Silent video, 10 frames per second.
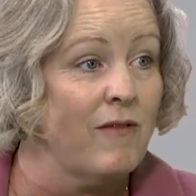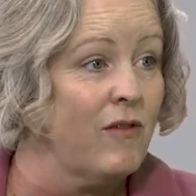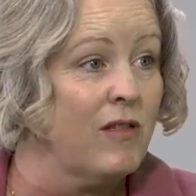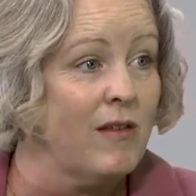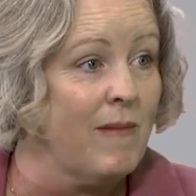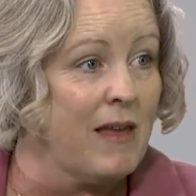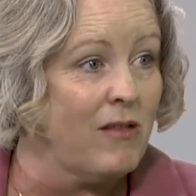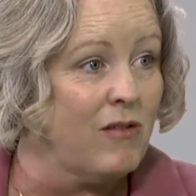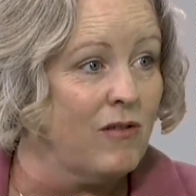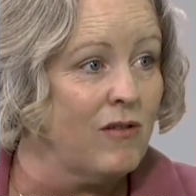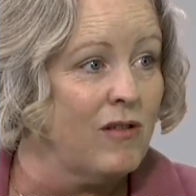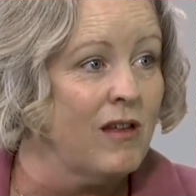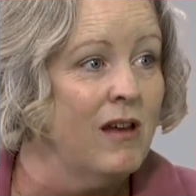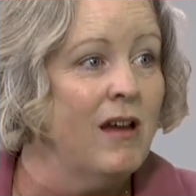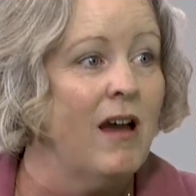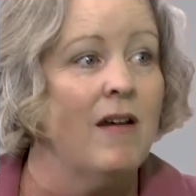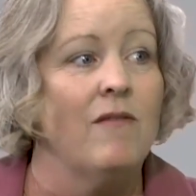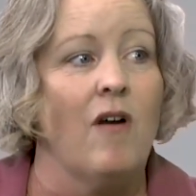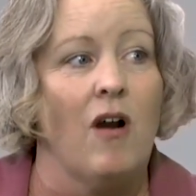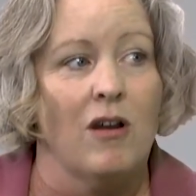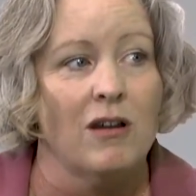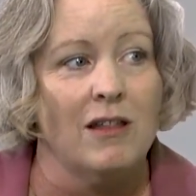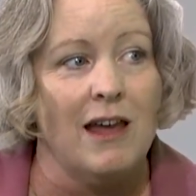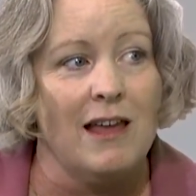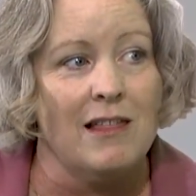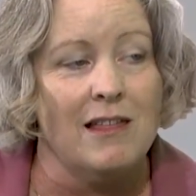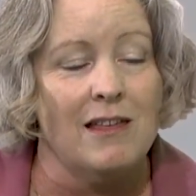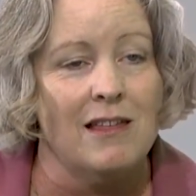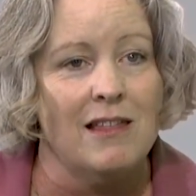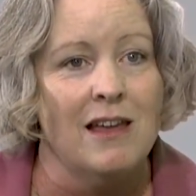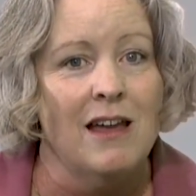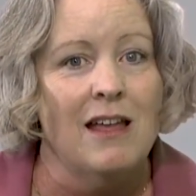different semesters of art classes